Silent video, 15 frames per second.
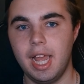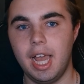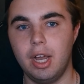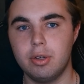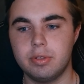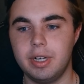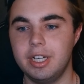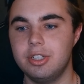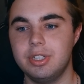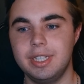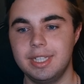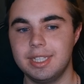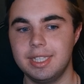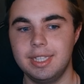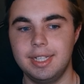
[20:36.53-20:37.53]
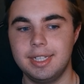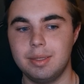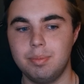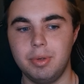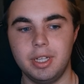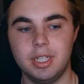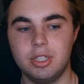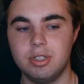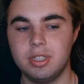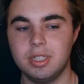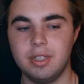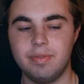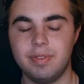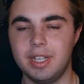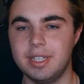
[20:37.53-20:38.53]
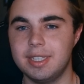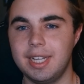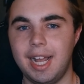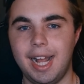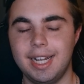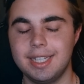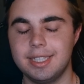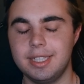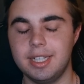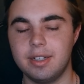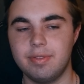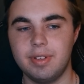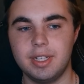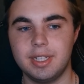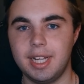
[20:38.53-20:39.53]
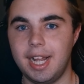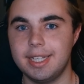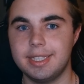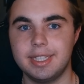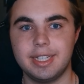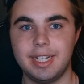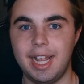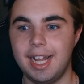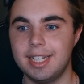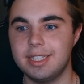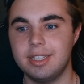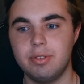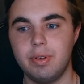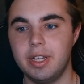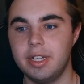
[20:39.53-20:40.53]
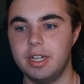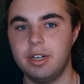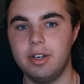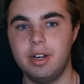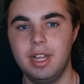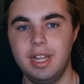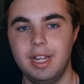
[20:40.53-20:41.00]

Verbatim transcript: how great she is in this, but just a fantastic, fantastic casting right here.